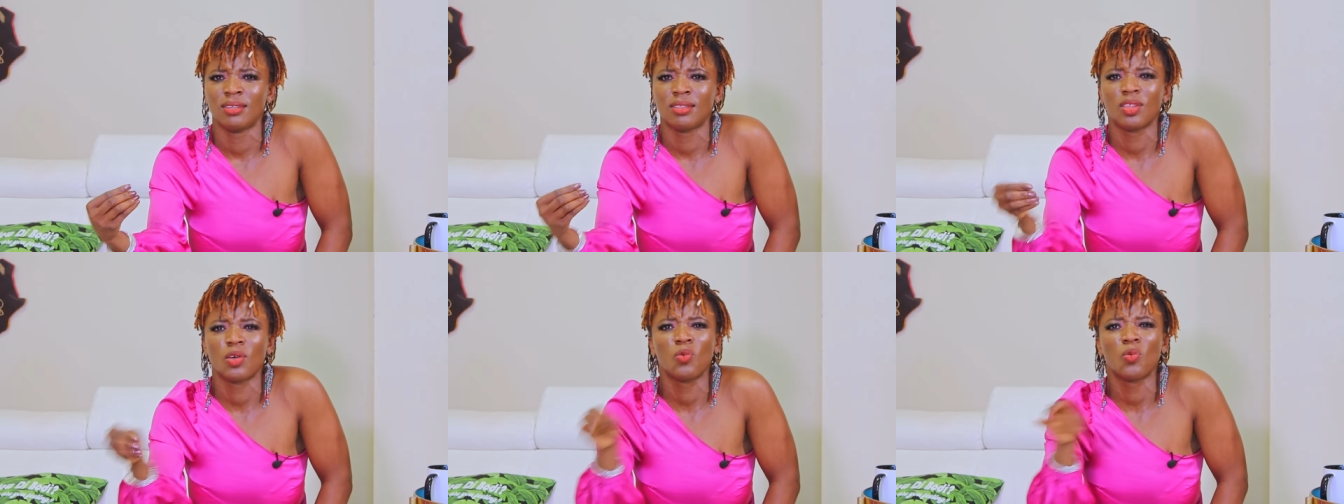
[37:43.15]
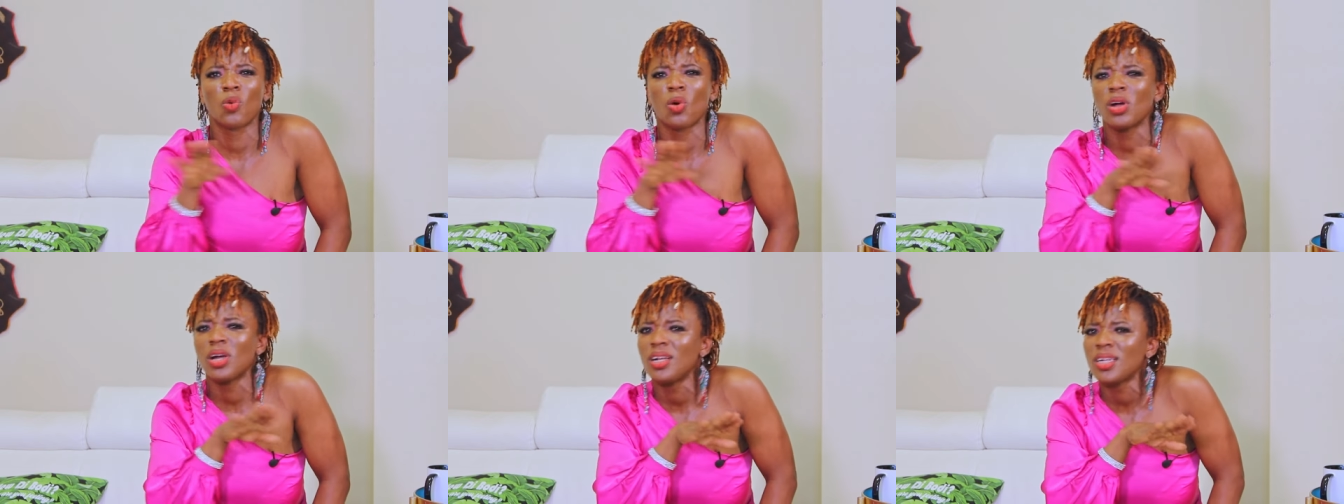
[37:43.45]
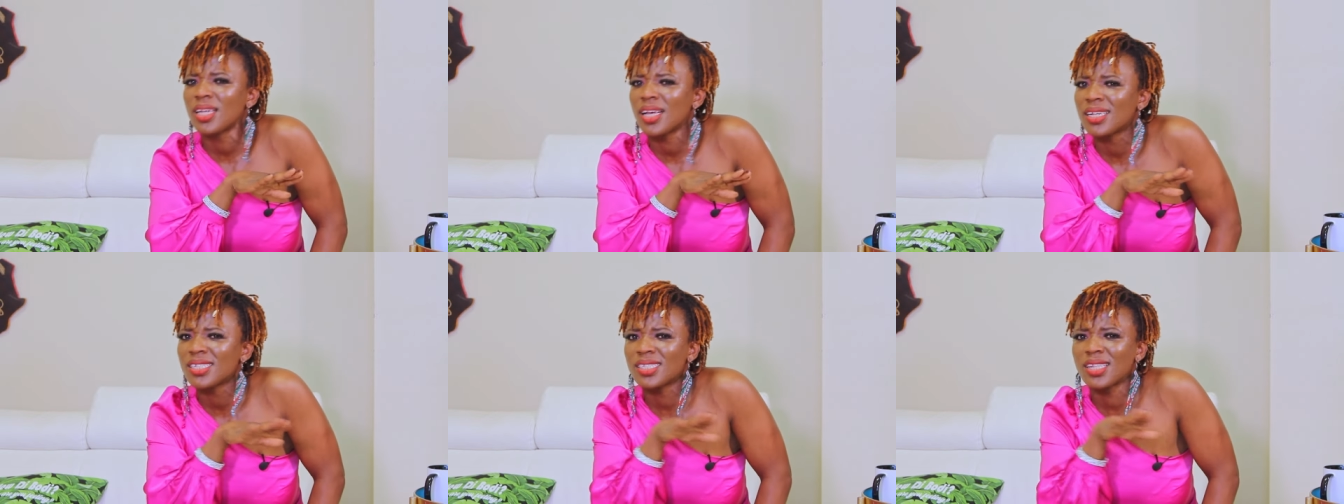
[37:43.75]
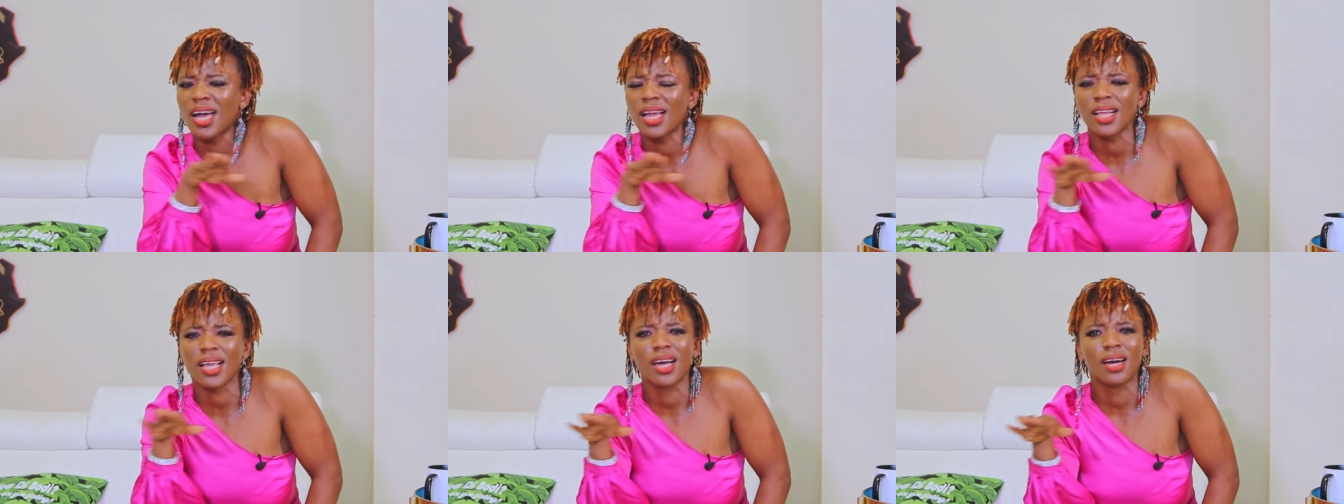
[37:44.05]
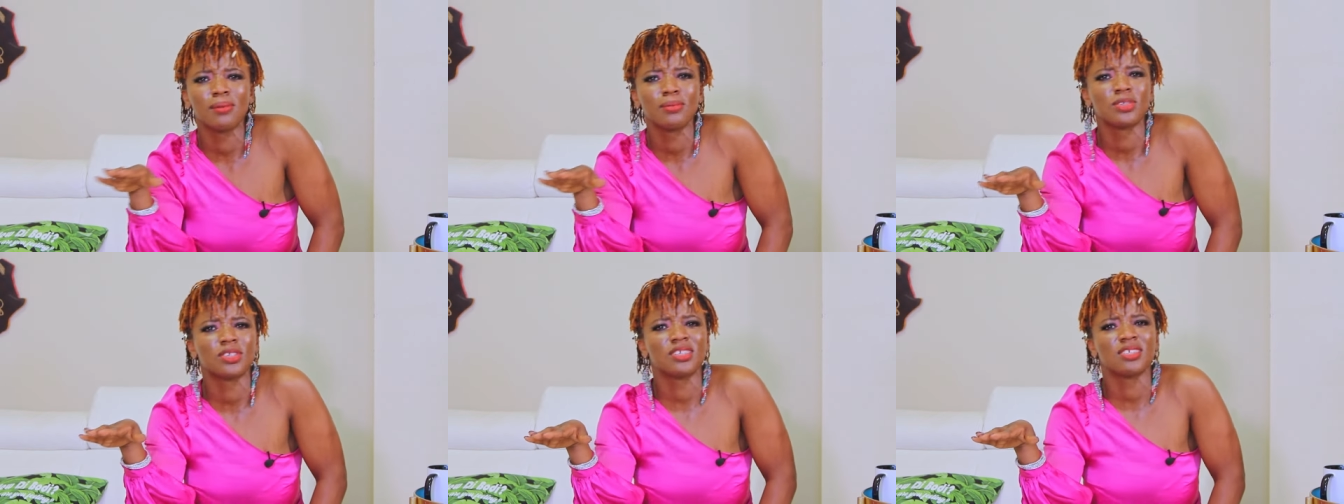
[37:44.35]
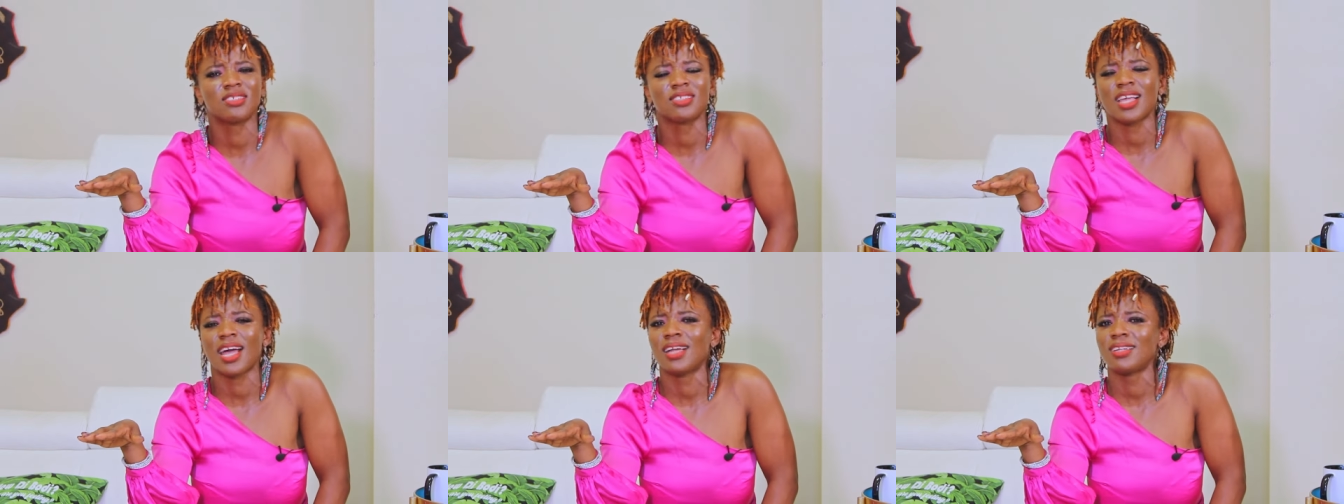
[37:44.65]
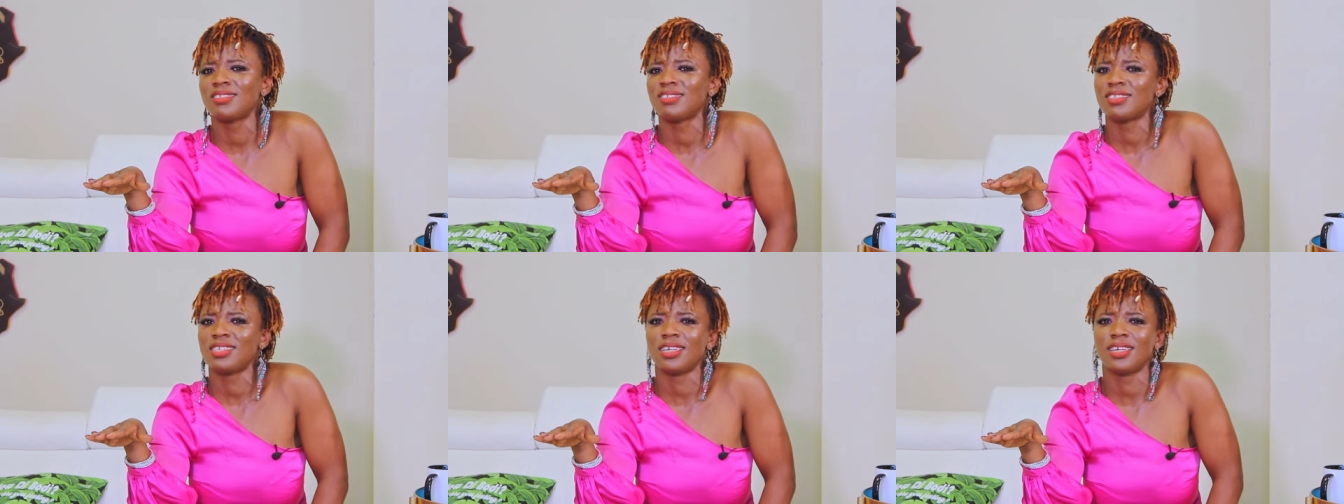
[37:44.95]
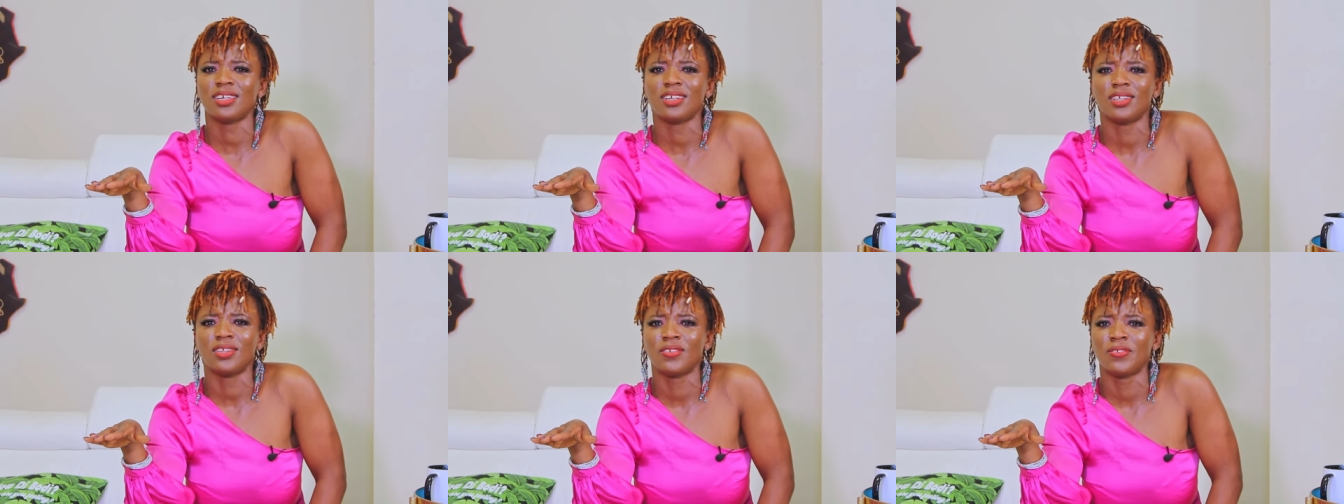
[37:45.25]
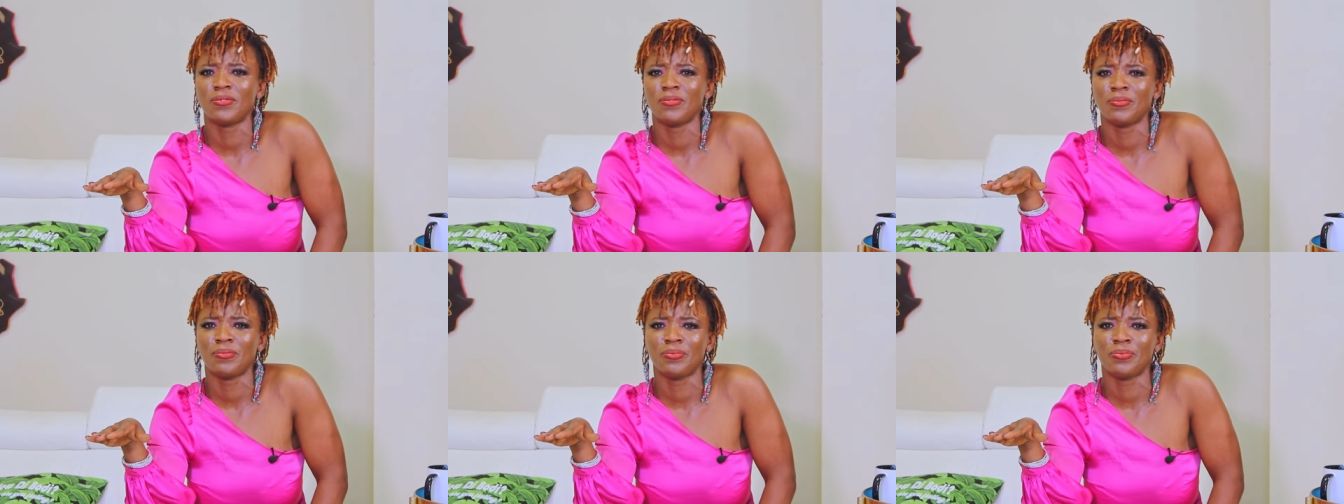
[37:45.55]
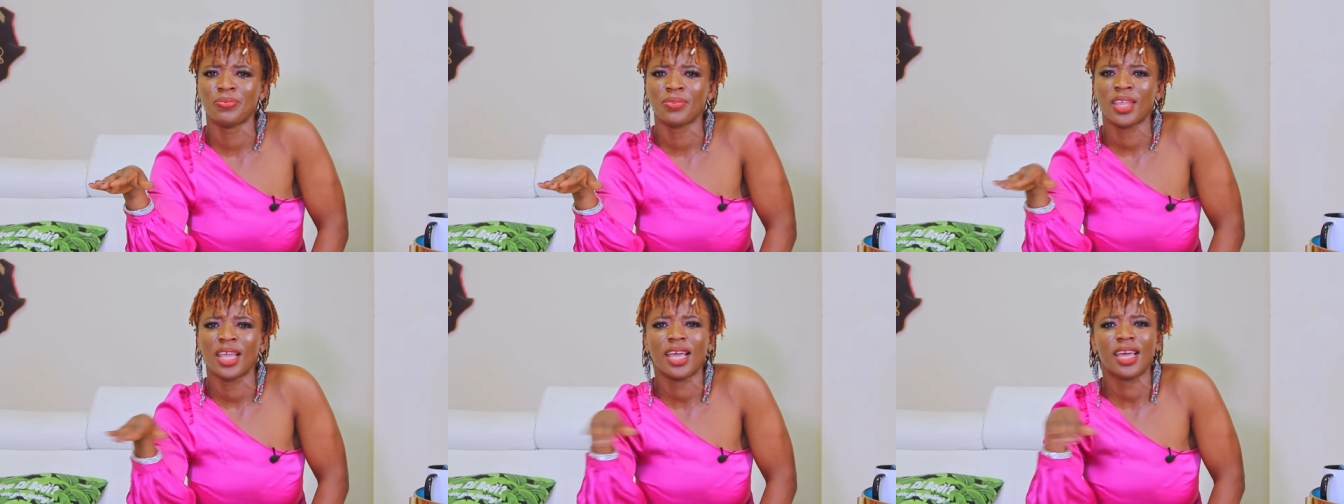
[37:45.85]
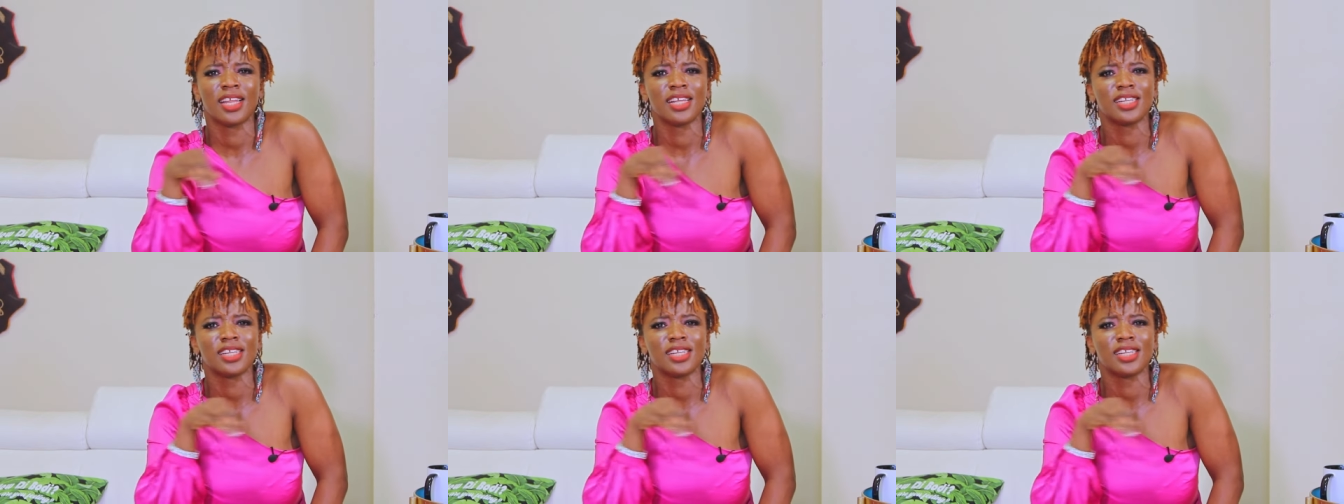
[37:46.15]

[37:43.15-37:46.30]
the world has not come to a standstill. Mm-hmm.